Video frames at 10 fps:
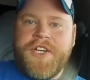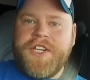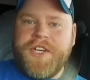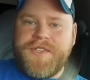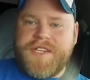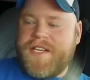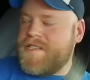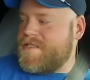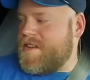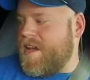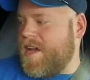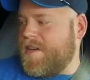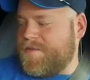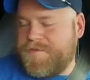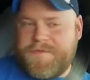good news is
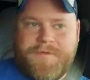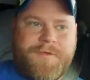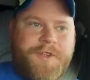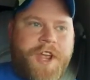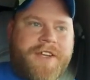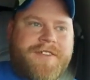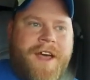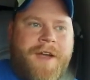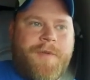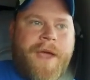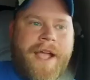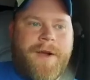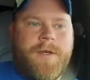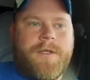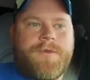Jax and I are back
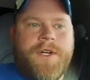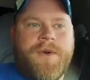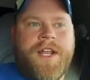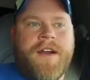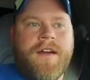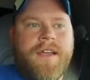on the road here,